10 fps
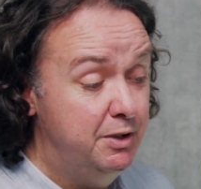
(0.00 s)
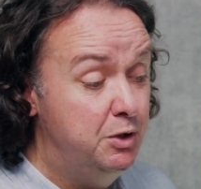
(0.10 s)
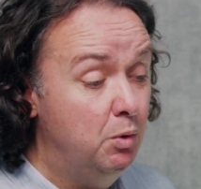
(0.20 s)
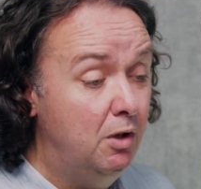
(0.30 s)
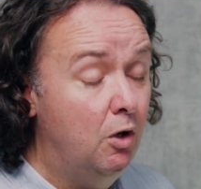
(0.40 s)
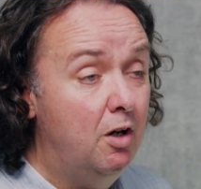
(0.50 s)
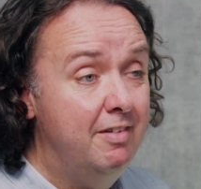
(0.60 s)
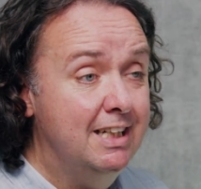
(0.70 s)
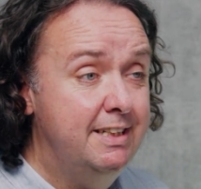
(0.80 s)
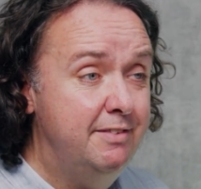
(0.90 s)
do a lot of
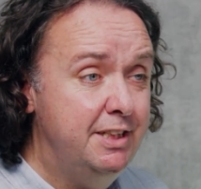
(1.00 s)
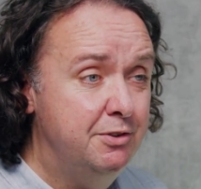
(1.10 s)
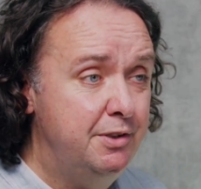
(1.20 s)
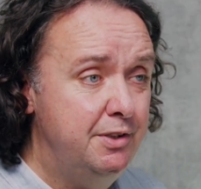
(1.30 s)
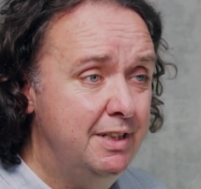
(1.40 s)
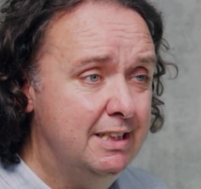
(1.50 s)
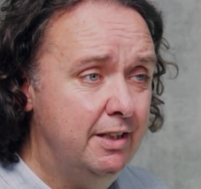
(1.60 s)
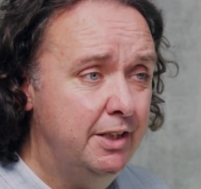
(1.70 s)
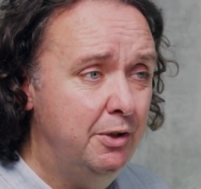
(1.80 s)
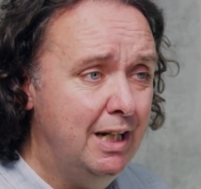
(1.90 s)
activity through things
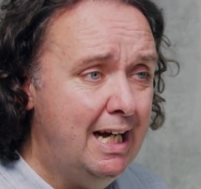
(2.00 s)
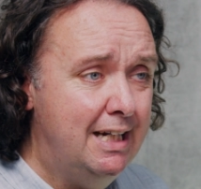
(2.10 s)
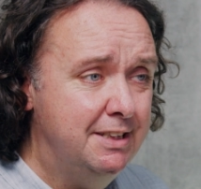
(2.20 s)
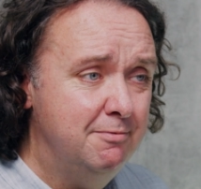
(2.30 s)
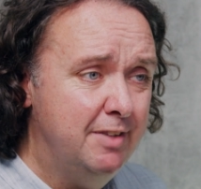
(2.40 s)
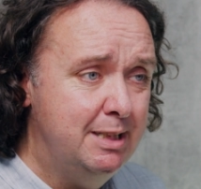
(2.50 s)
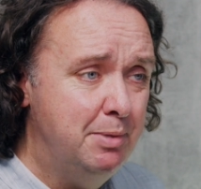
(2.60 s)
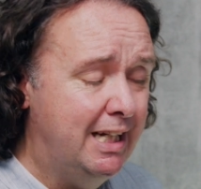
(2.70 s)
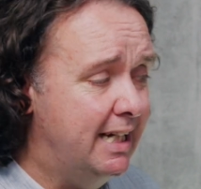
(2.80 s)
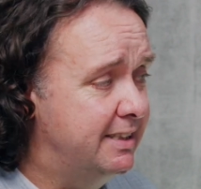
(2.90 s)
like Google Ads and
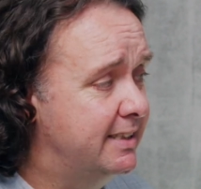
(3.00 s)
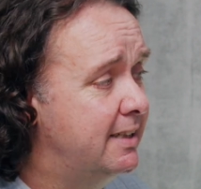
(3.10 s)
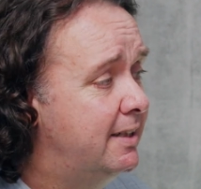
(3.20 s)
Facebook Ads.